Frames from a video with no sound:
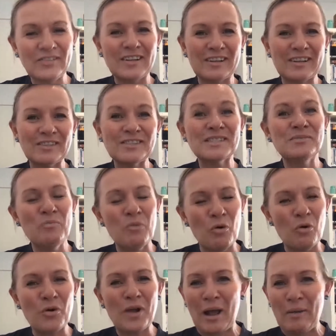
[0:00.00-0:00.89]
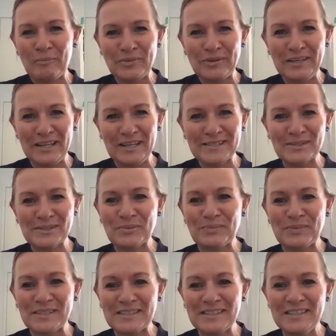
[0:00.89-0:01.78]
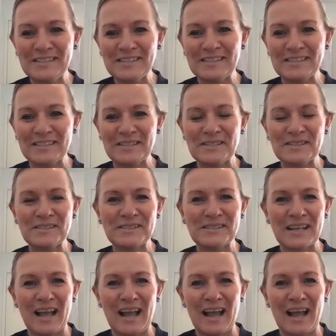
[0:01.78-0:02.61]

small companies or businesses?